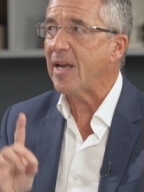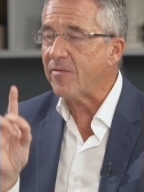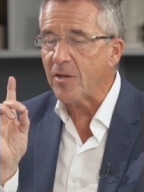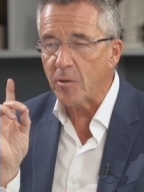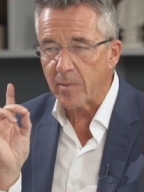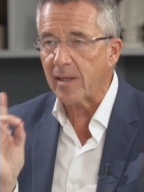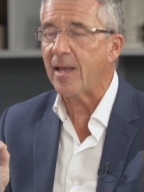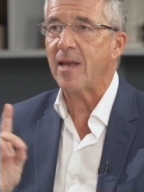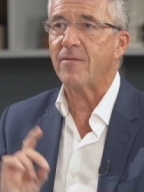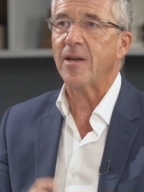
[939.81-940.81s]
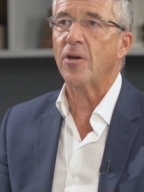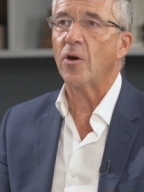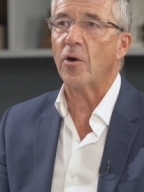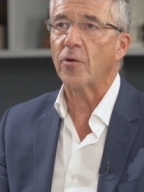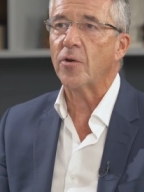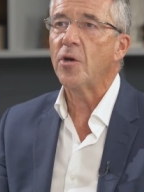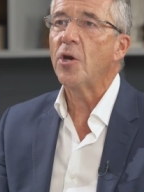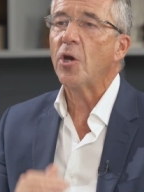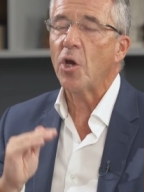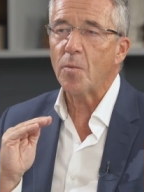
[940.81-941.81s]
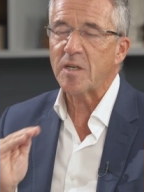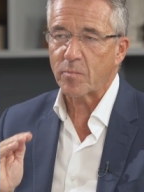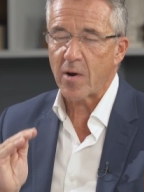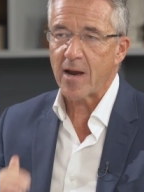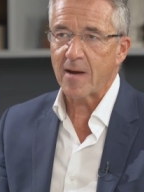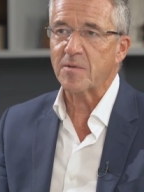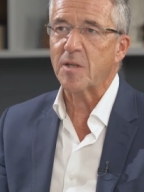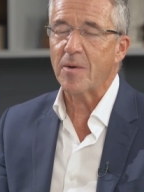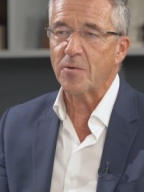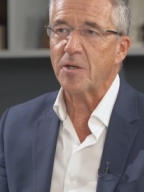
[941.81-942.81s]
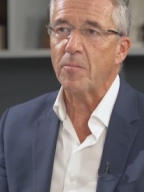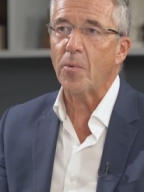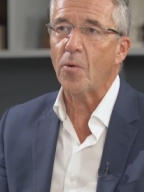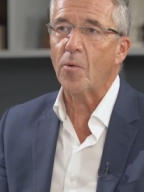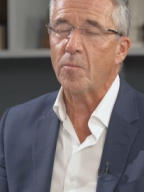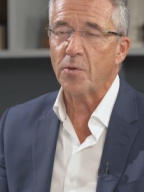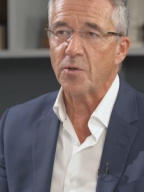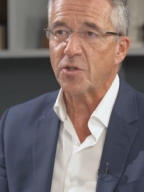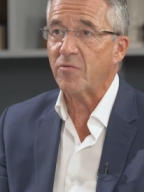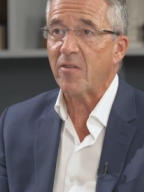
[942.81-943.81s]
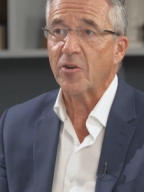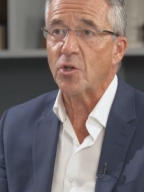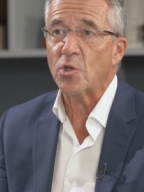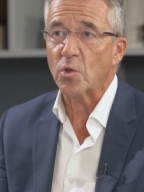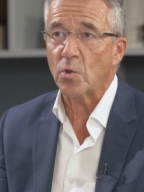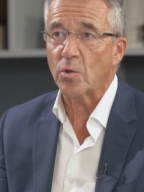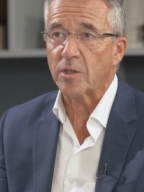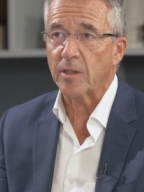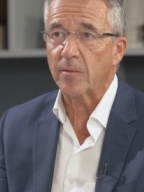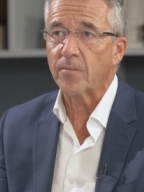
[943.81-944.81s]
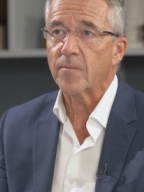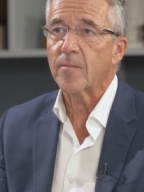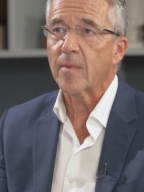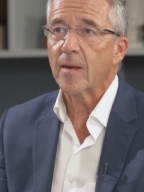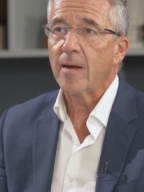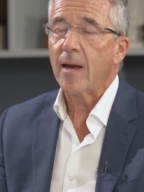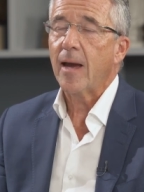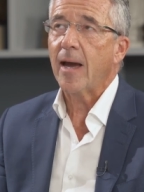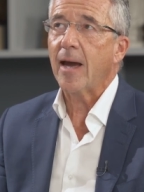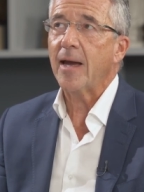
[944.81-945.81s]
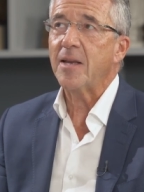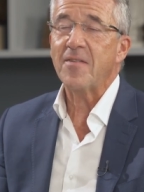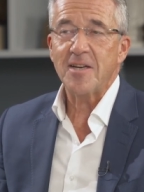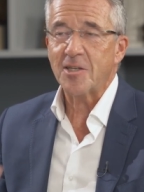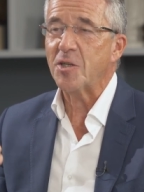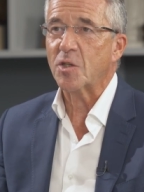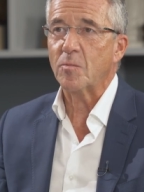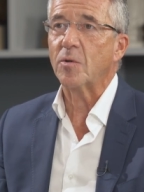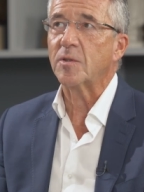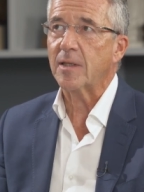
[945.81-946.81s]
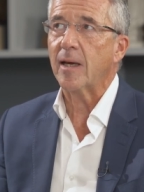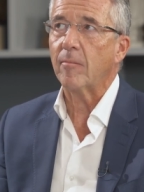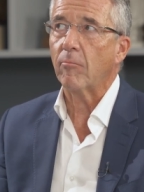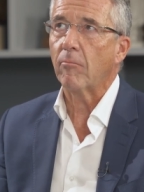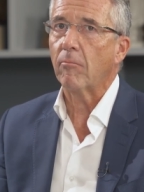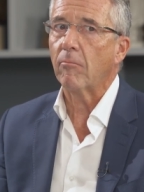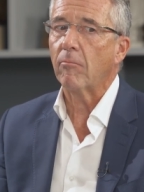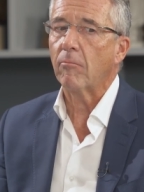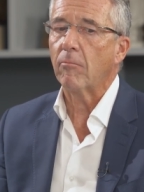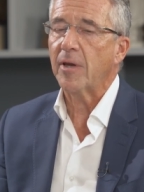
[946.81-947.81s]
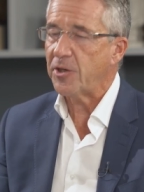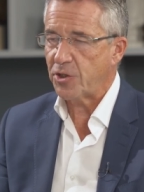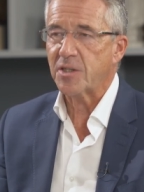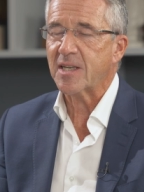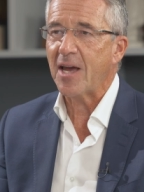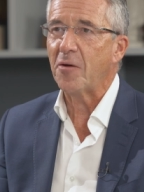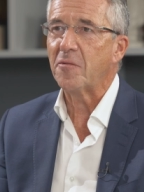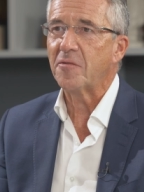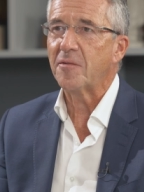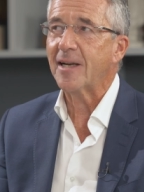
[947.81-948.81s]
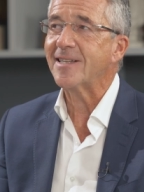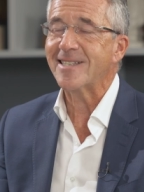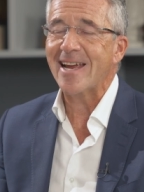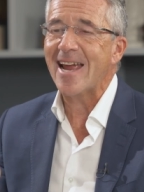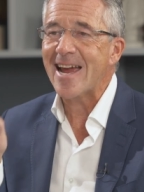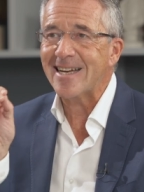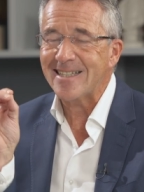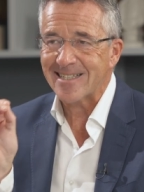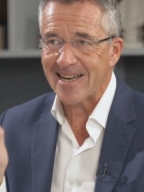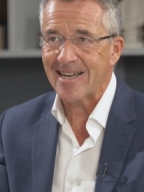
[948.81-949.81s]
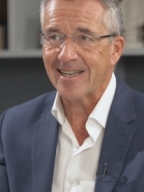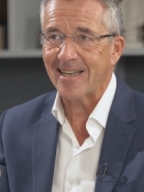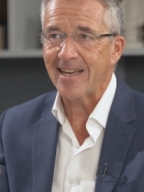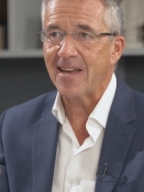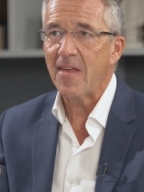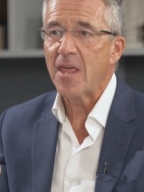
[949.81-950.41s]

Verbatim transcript: if you believe in God, who is perhaps the most important person you're ever going to talk to? And eventually someone will say, it's yourself. And I say, exactly.